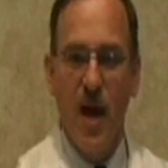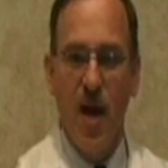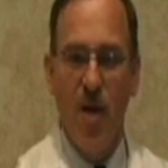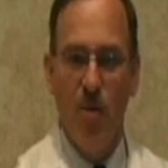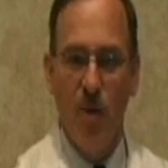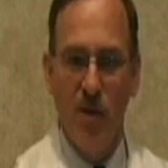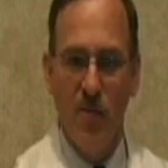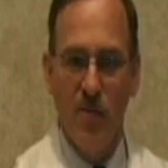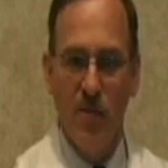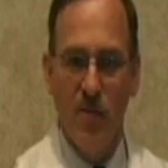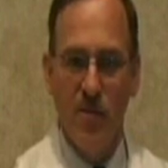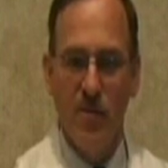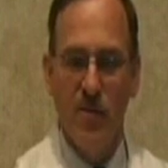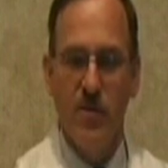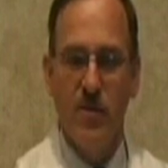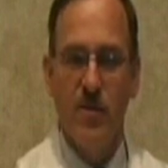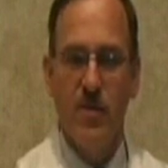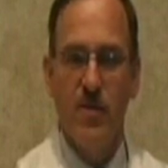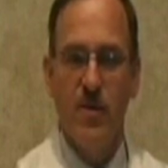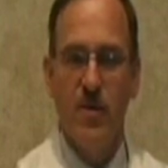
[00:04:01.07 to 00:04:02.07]
However,
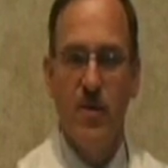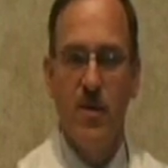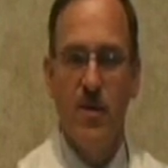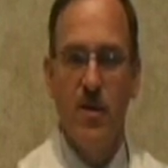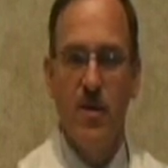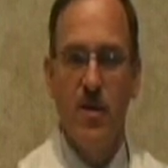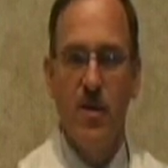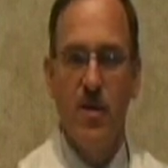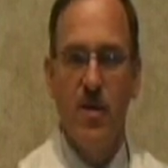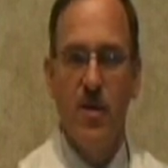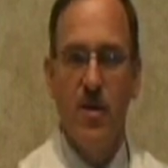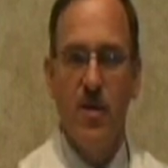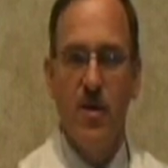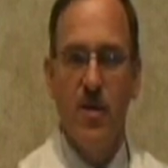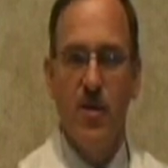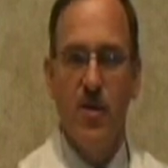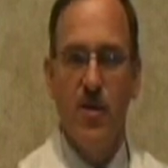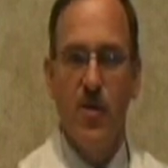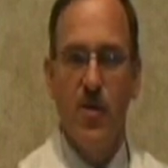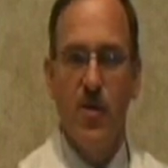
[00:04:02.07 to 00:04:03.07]

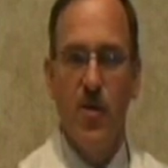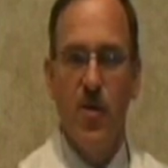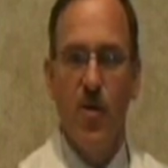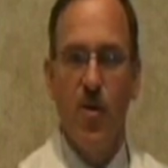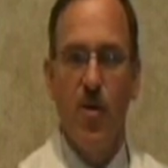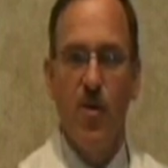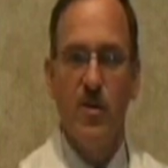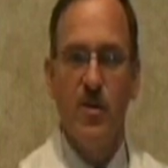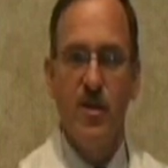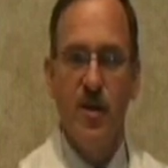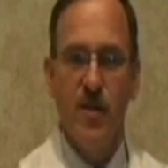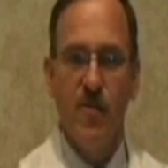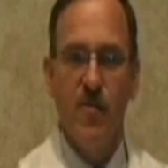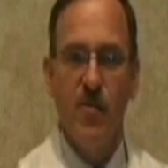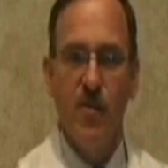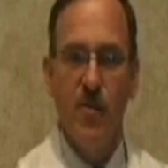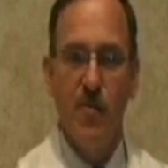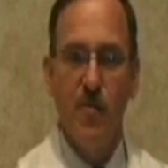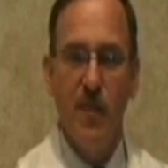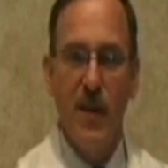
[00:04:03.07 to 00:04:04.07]
there are
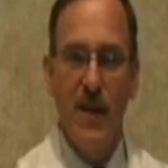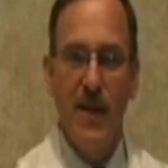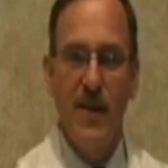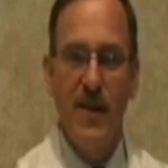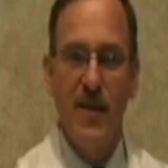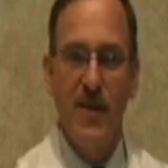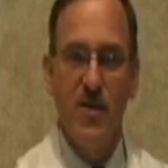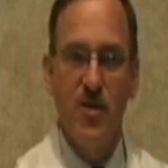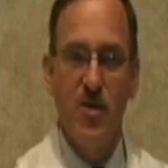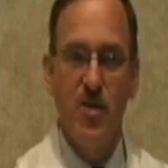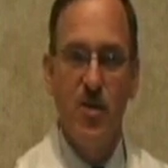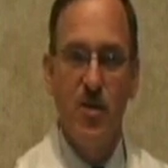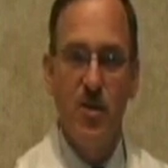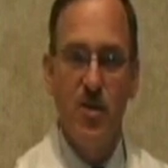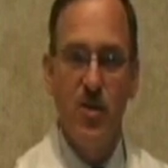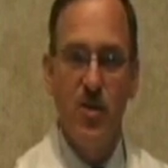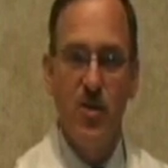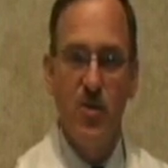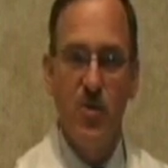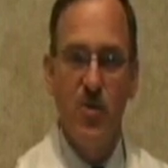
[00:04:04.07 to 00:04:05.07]
several, many things you
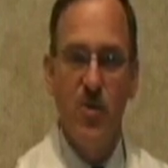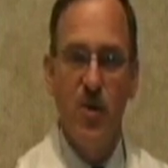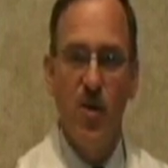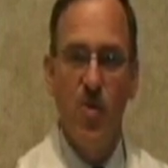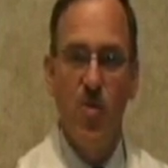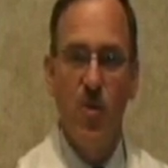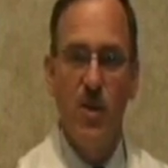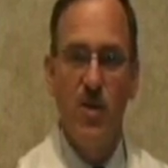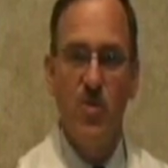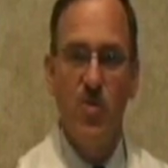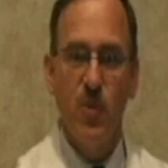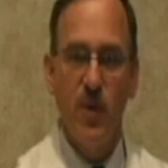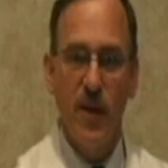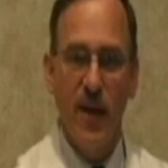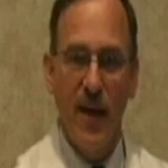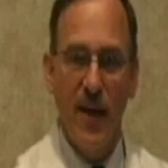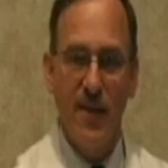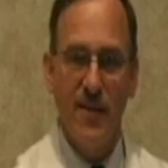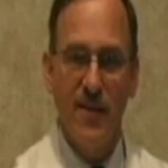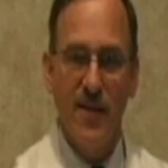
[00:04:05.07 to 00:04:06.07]
can do that once one
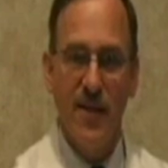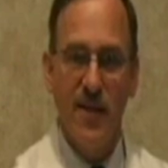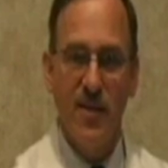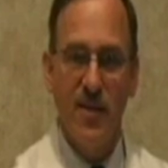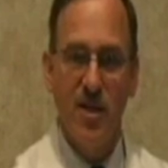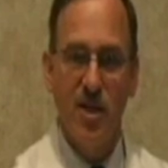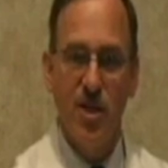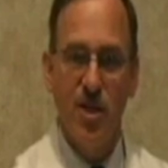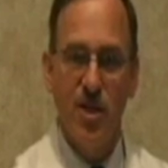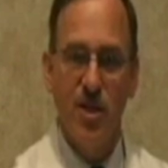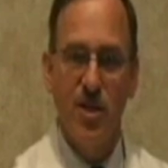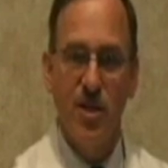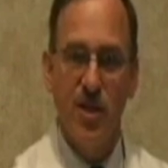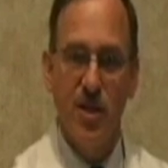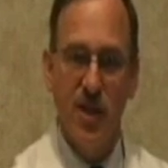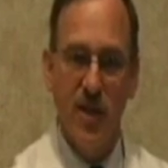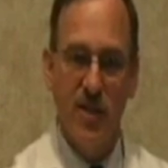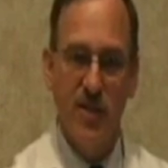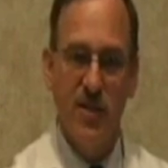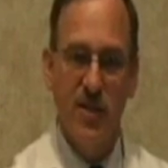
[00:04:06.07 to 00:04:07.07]
has the condition to
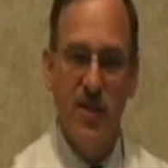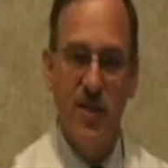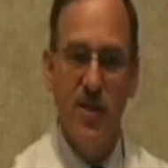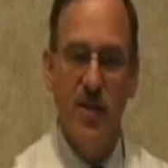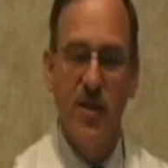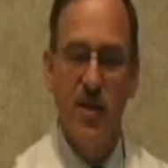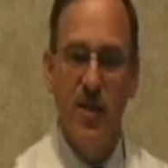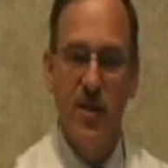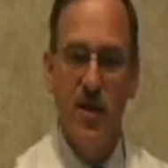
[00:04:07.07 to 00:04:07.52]
lessen